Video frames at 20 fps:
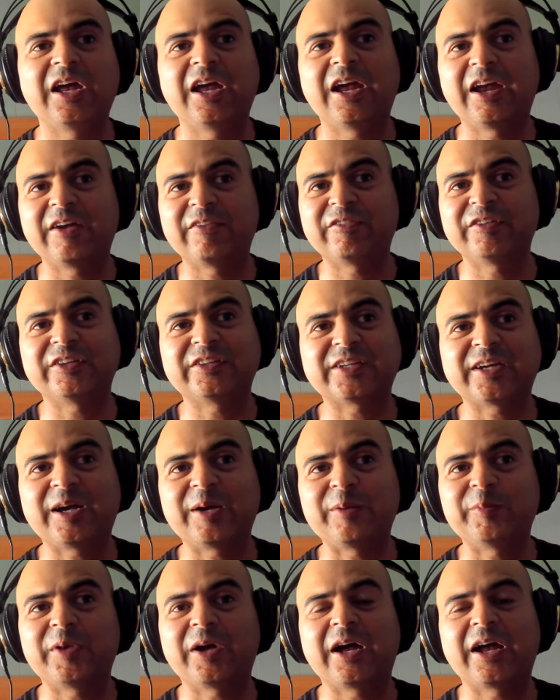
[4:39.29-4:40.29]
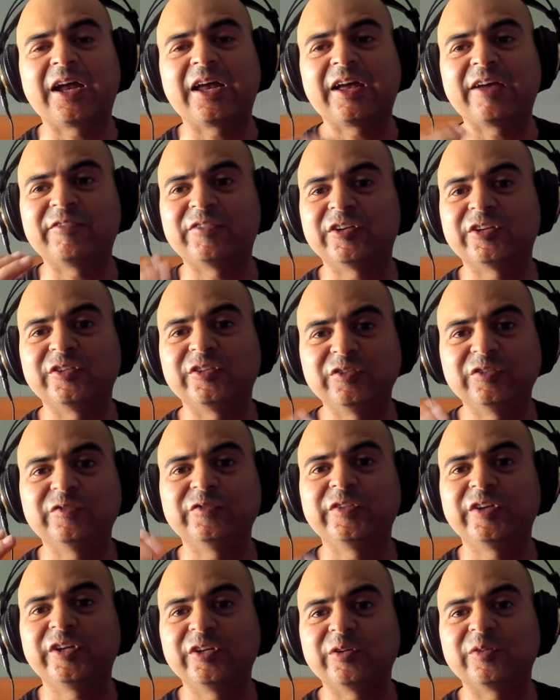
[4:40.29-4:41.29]
every time I have a new
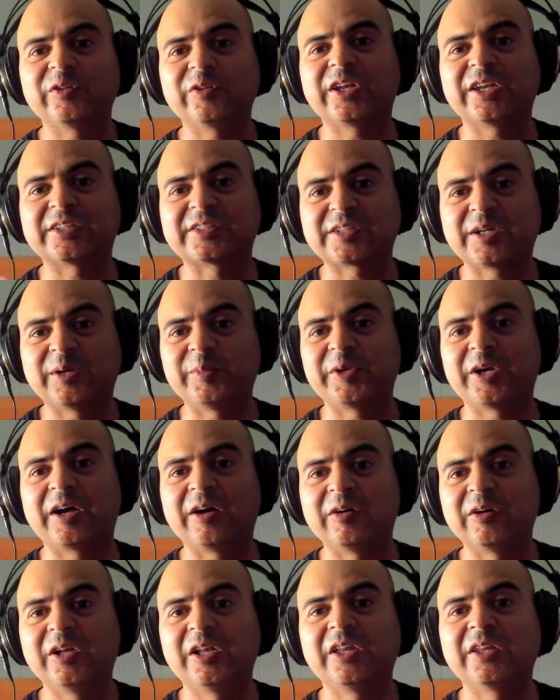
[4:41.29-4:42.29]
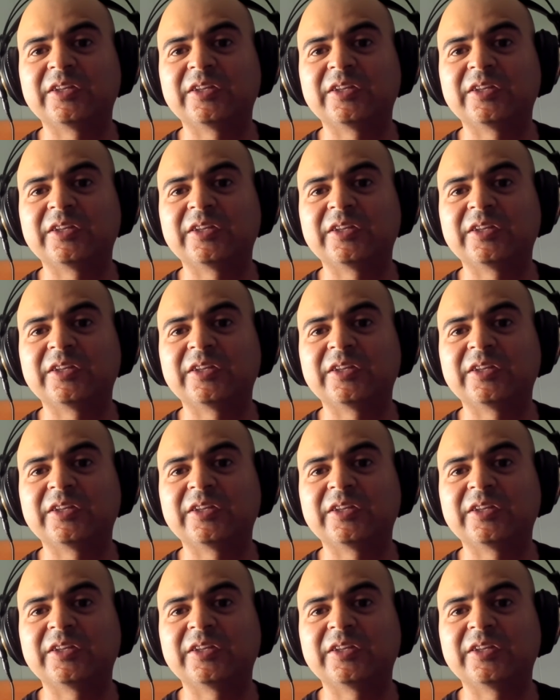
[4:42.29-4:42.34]
video that's coming out.